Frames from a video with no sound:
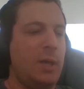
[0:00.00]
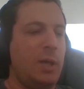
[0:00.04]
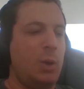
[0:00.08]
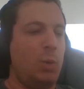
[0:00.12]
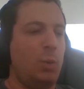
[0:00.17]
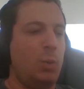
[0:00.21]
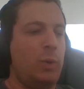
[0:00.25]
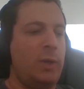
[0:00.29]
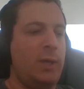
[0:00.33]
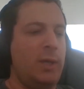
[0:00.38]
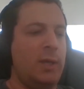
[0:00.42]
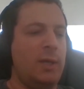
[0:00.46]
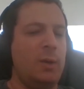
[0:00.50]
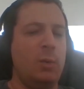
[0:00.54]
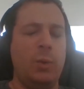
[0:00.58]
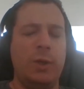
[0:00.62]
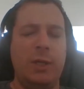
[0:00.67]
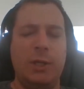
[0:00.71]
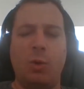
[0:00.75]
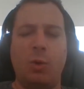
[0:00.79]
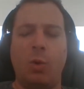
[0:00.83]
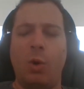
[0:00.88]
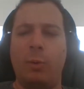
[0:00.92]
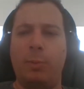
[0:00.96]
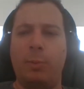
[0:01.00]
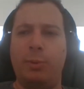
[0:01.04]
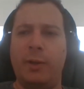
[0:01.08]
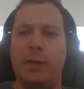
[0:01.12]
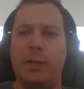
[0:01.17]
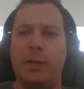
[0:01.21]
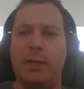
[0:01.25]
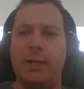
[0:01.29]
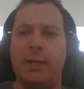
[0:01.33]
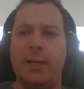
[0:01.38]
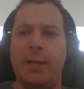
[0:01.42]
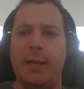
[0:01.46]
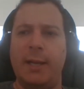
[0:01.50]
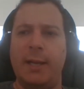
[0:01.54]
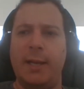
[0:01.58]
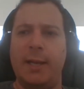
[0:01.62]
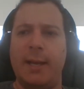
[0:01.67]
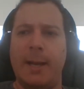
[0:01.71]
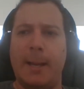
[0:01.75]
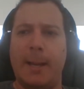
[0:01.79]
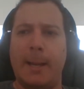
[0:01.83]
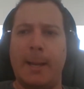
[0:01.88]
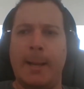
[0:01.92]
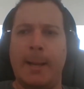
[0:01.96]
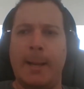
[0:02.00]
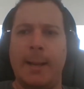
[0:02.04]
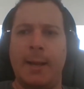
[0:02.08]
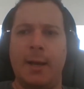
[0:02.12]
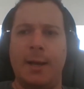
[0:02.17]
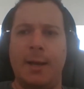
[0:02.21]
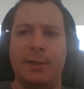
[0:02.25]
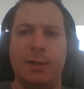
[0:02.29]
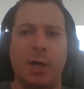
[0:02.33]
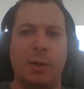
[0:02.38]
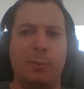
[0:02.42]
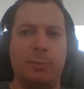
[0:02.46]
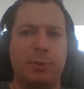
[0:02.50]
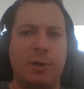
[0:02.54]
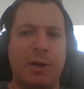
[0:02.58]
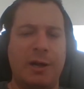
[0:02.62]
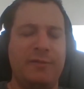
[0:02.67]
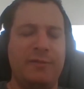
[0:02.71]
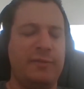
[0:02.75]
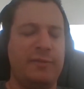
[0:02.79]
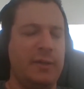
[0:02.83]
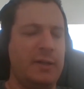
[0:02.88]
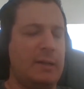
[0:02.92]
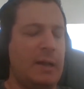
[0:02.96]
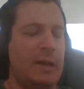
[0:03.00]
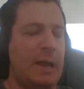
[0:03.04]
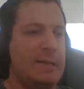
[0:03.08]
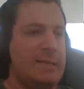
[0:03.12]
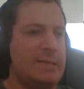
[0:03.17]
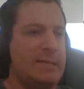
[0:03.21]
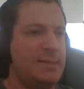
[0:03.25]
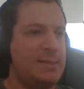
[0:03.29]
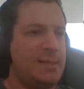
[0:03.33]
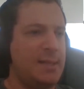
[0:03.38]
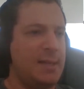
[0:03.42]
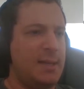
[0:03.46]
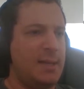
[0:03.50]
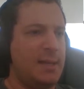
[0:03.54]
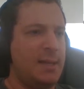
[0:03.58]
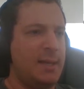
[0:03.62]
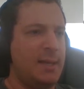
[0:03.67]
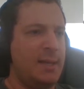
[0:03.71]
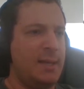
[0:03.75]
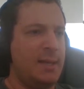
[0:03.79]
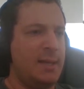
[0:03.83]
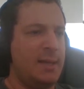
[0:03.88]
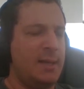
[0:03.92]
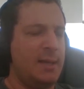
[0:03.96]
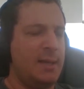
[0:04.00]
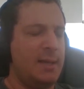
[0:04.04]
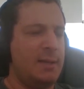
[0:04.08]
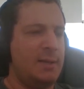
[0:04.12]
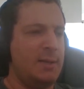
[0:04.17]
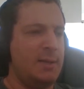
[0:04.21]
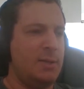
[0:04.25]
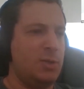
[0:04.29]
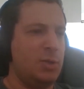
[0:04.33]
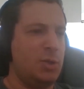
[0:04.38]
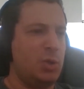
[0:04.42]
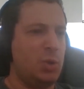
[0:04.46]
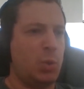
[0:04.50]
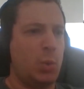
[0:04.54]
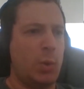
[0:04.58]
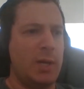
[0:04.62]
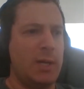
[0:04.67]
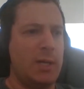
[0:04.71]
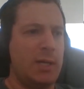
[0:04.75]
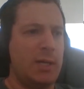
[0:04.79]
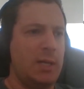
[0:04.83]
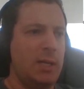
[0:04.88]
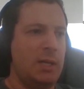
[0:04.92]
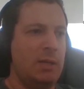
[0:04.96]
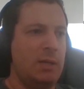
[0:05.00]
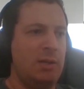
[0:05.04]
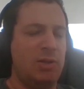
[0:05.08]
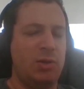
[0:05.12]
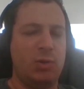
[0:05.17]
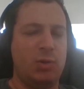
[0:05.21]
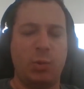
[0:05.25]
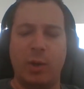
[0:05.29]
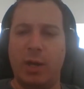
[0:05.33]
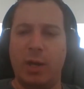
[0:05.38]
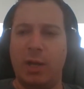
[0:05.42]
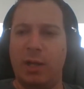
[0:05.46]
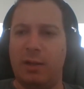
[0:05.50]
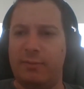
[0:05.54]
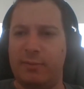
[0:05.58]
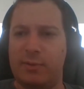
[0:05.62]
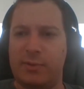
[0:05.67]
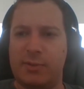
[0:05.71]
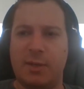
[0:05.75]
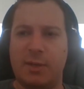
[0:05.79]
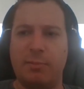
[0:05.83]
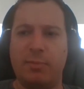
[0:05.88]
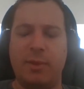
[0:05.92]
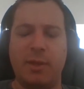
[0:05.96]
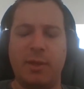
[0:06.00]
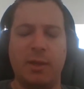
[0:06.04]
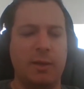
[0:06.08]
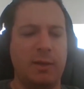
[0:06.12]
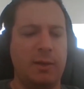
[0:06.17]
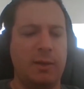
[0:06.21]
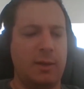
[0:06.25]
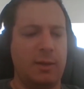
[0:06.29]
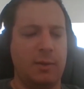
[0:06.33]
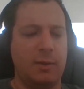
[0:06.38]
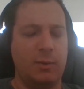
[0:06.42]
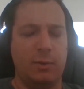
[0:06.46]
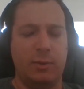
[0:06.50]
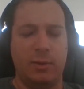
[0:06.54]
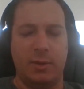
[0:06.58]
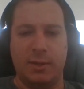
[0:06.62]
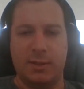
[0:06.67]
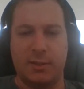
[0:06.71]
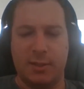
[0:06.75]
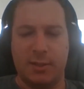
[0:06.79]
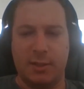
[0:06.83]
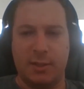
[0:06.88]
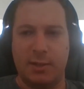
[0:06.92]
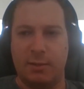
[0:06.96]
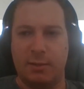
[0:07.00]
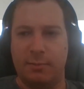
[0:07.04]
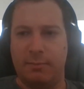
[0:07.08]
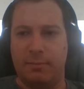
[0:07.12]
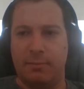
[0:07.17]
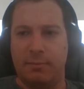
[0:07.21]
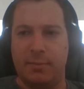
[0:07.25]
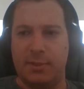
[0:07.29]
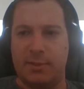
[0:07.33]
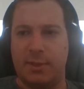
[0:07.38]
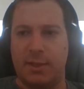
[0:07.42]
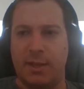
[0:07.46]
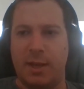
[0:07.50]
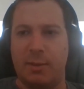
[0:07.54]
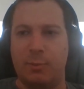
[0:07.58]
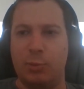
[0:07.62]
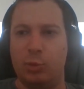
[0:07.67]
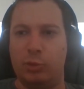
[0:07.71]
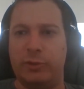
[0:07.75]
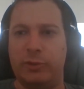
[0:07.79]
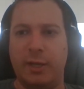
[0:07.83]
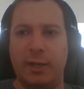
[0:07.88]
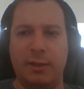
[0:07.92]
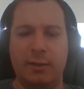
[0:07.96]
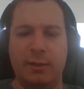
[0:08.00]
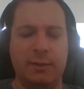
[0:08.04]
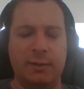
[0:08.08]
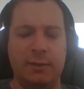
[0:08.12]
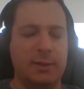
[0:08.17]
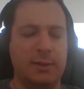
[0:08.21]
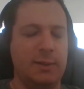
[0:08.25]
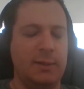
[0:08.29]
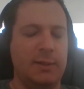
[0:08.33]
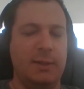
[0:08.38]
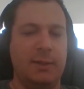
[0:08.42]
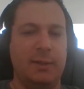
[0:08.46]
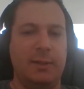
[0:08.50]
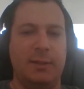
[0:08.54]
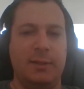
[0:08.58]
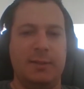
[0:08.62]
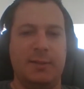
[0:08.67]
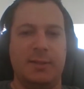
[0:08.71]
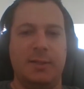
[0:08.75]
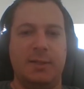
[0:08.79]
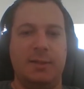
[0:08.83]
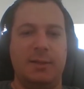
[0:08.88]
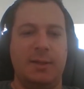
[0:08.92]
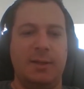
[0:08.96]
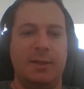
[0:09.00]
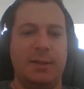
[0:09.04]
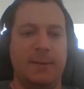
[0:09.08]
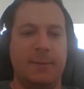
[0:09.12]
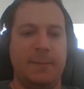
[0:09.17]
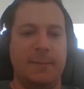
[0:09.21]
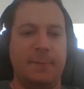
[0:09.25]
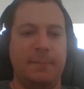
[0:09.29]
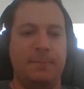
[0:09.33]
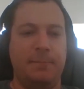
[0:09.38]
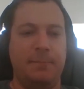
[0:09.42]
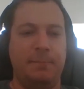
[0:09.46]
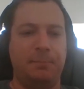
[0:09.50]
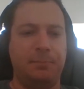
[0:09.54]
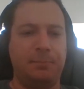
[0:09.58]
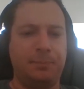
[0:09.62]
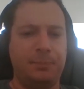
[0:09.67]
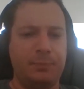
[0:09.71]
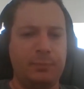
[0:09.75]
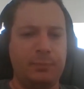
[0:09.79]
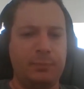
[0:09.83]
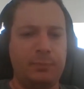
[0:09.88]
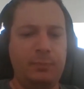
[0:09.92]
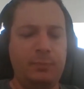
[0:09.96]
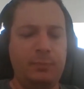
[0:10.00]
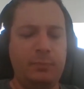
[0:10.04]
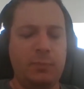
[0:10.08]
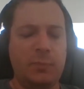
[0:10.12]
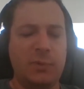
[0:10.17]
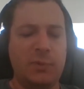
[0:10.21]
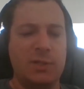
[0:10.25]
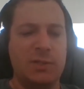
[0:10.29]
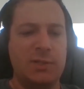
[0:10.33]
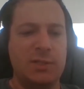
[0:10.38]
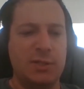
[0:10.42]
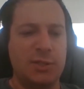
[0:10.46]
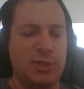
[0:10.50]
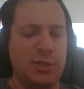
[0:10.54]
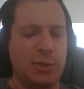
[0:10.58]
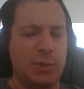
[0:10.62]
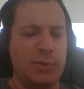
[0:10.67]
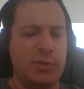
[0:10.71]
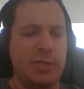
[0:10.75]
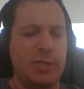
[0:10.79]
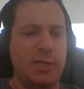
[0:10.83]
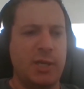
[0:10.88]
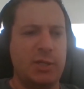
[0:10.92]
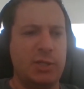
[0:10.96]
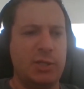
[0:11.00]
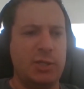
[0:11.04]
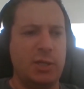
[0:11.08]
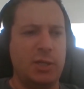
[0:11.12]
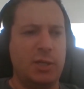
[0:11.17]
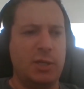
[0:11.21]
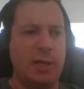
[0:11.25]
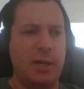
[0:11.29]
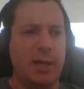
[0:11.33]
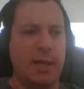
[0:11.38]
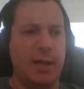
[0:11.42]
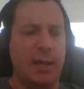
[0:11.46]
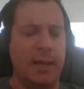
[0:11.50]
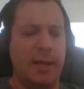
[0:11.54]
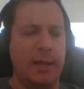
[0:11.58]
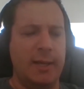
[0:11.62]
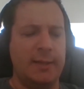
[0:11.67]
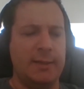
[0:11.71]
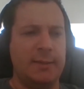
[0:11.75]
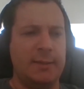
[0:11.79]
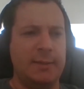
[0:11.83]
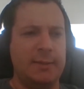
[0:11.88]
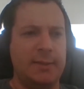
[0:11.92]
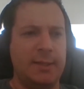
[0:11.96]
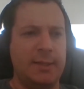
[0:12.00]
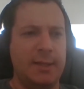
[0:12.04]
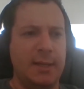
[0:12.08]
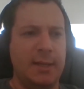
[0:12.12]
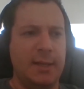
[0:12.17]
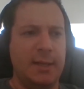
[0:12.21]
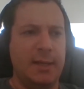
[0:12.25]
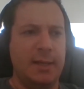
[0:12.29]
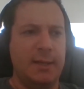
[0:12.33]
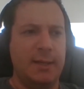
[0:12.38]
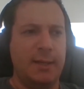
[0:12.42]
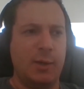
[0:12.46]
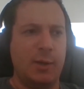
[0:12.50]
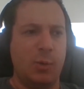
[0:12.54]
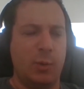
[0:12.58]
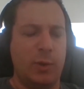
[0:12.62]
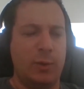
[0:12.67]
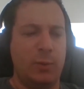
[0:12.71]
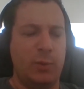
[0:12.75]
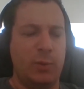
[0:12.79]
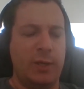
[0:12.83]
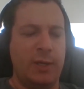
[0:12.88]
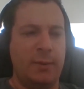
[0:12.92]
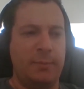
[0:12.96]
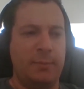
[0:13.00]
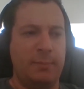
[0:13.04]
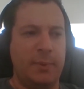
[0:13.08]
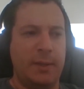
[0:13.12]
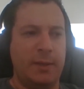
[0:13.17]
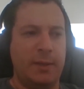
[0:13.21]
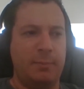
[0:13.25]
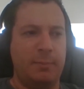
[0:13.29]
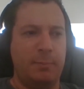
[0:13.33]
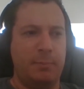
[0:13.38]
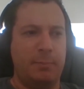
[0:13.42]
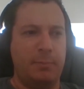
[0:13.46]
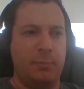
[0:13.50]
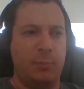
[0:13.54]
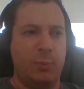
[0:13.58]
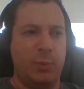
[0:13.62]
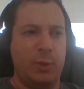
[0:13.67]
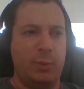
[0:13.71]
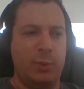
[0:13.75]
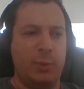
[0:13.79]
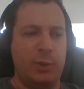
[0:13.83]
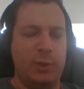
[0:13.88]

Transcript: we we incorporated a uh, a nonprofit i'd say in 2012 or something uh, as a as a amuta is an um, an association, and you know we, we, we when